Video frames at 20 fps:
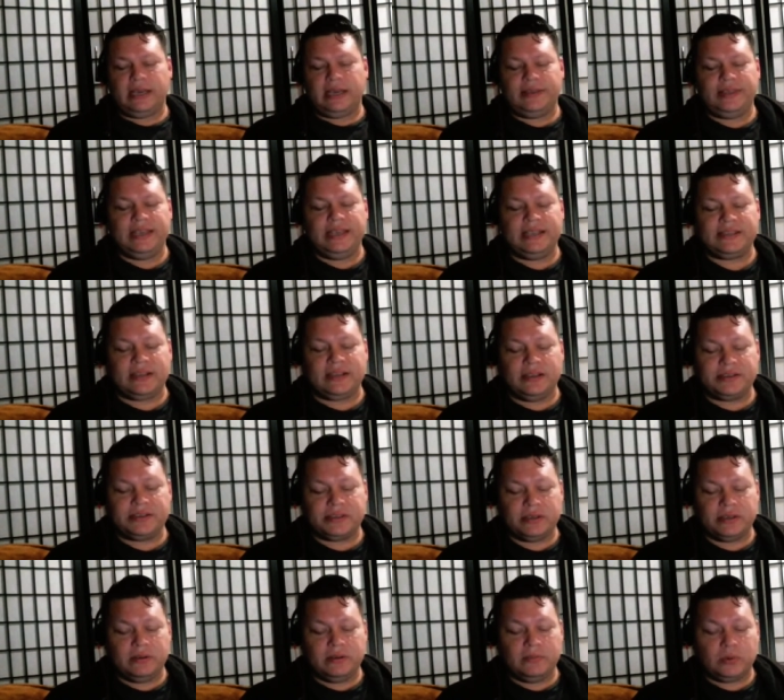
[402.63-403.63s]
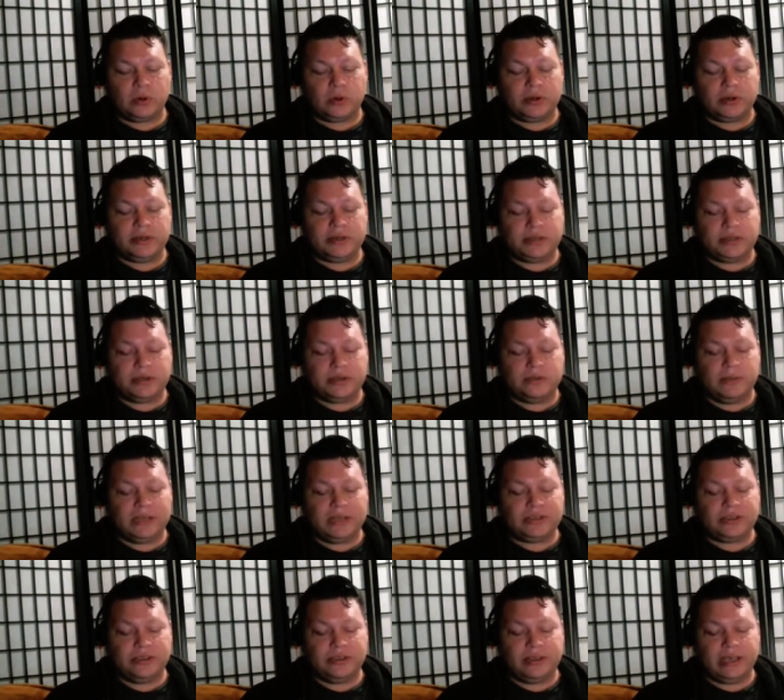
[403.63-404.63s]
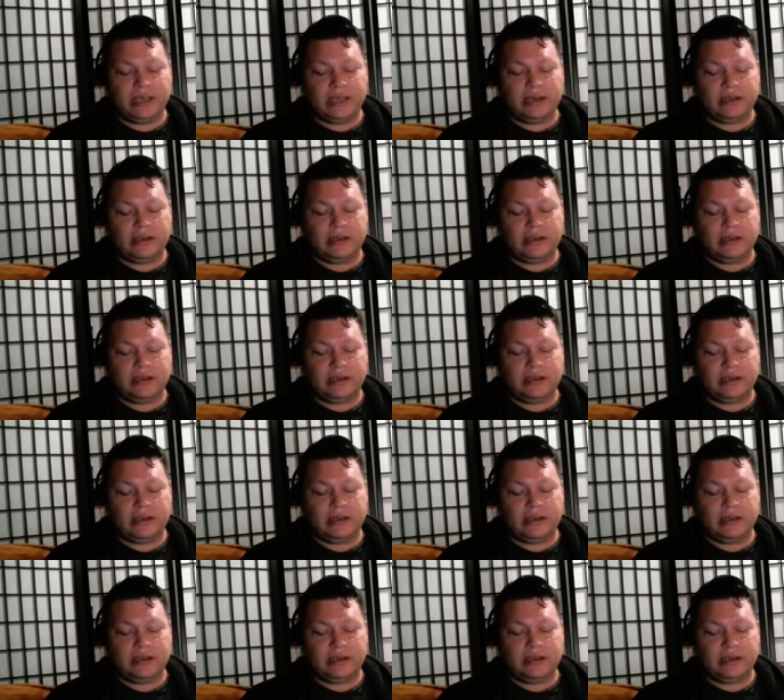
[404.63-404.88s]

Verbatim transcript: I think it's also important to mention that